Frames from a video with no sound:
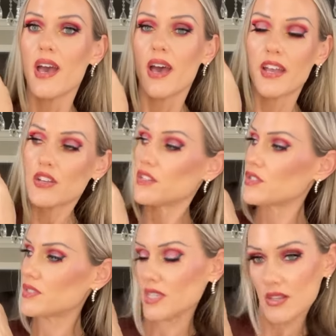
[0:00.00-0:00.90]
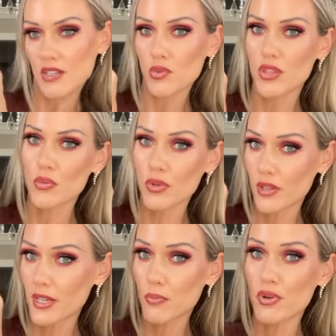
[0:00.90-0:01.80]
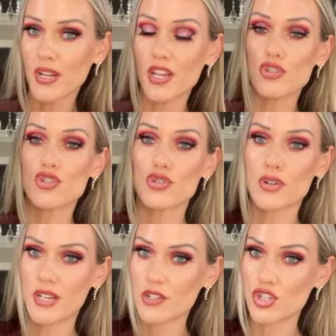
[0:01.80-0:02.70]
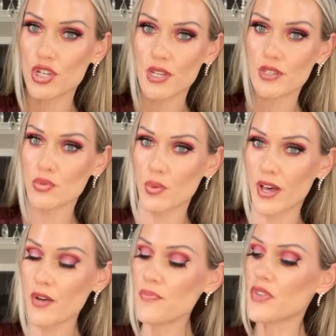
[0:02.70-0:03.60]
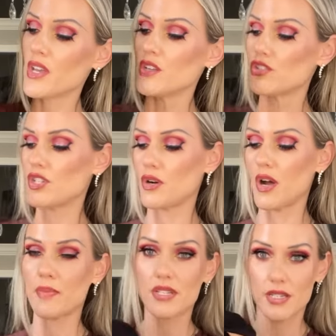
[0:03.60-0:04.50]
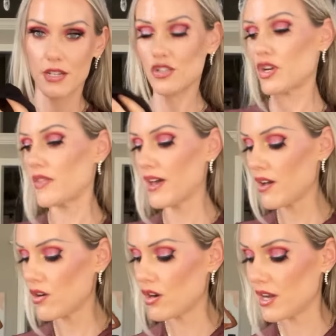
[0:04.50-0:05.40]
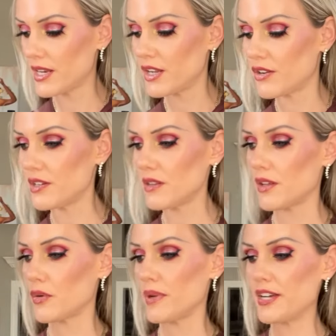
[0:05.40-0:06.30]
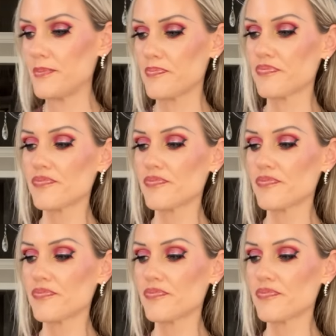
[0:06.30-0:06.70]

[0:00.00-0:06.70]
I could also see this with a really pretty trench as well. So I'm excited to try that on here in a little bit.